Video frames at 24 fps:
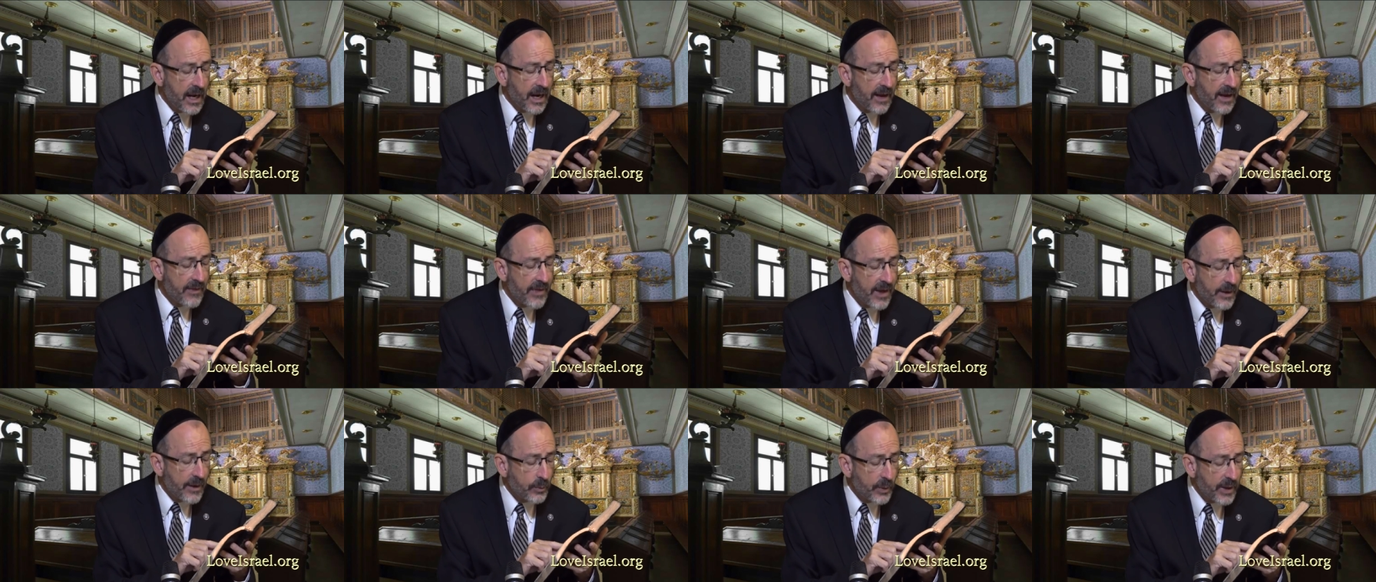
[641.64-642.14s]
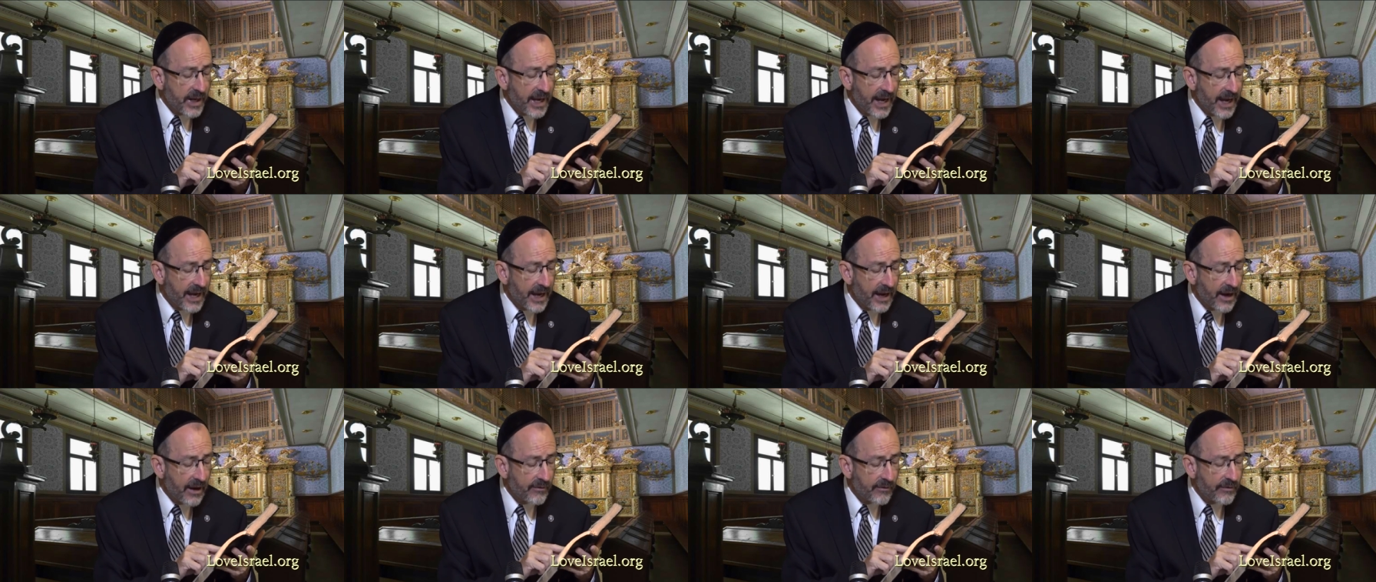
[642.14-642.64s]
And then we
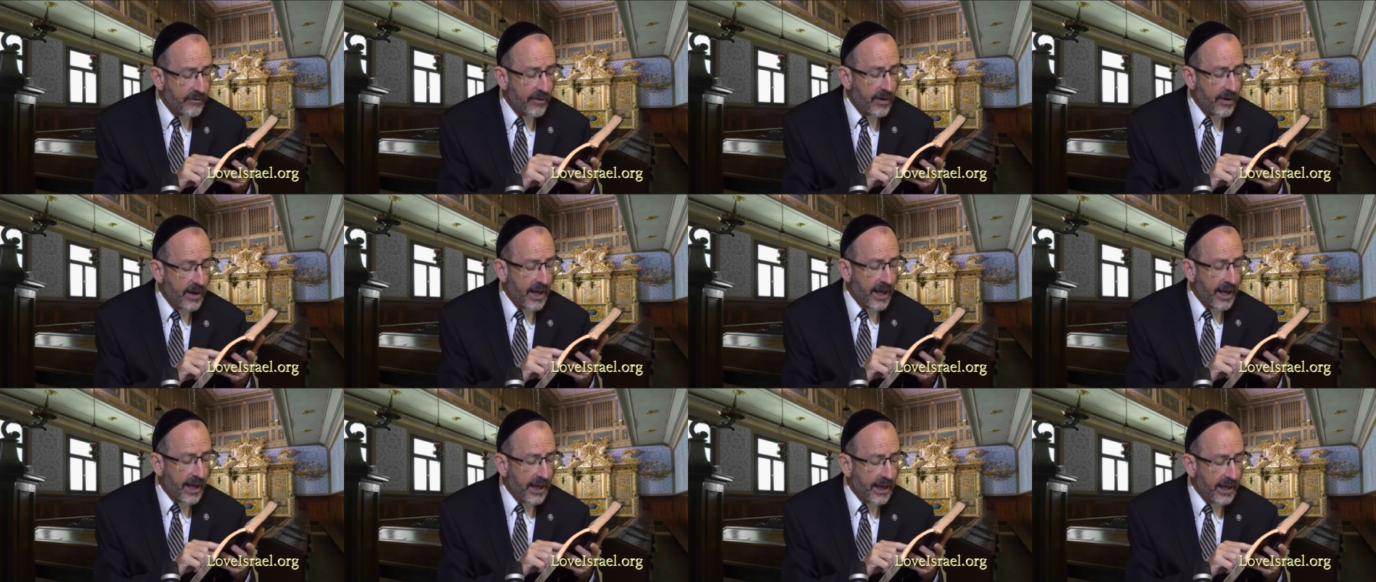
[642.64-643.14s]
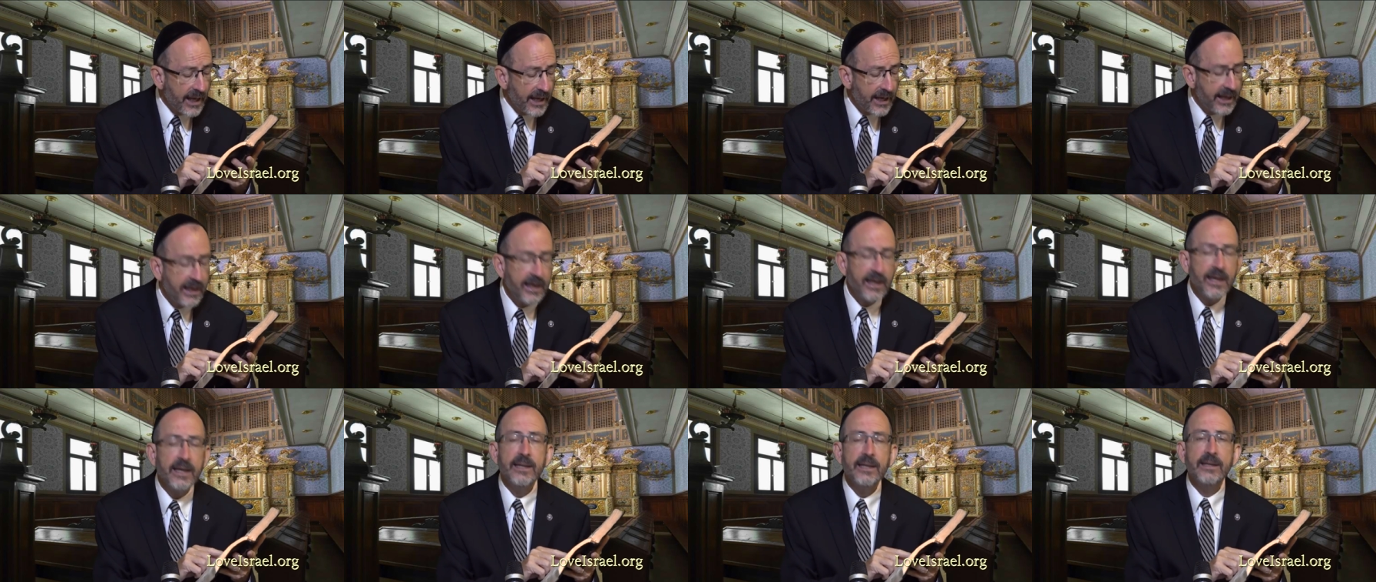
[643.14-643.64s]
have
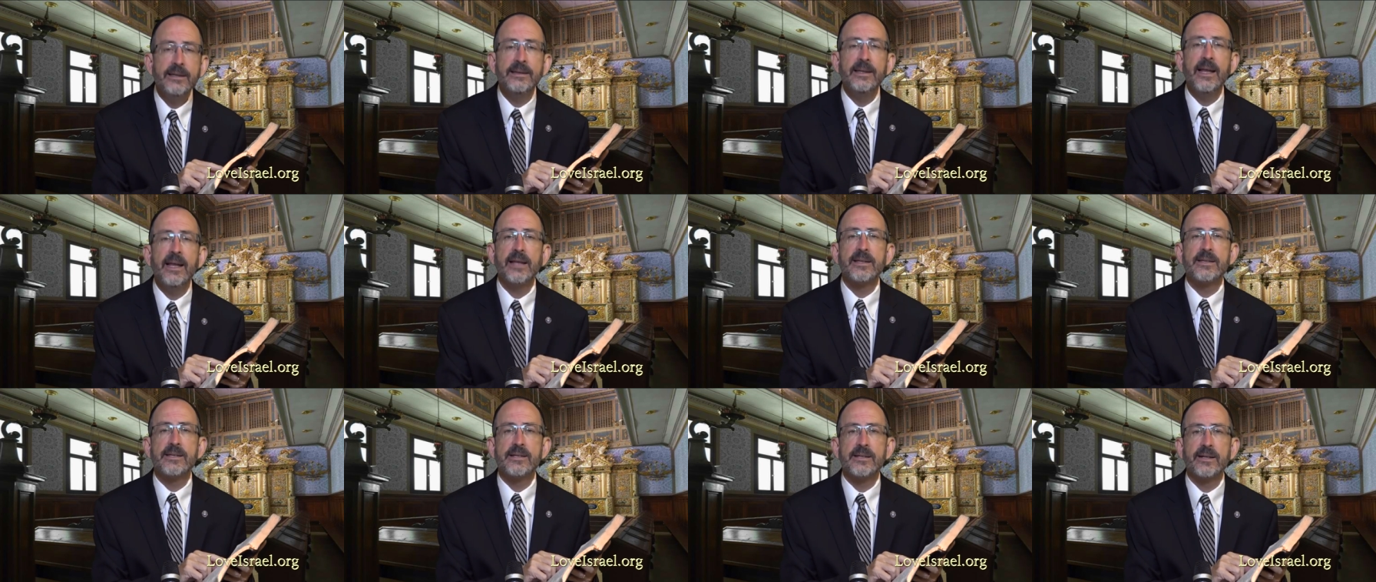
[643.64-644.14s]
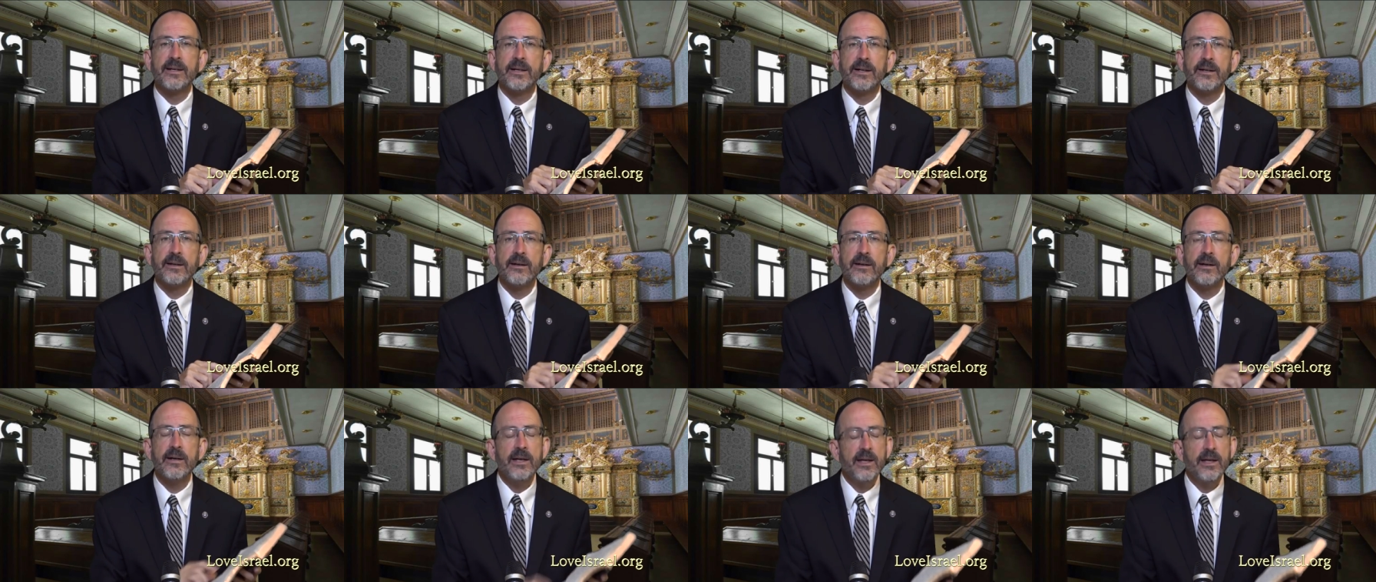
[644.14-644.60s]
a Netzer.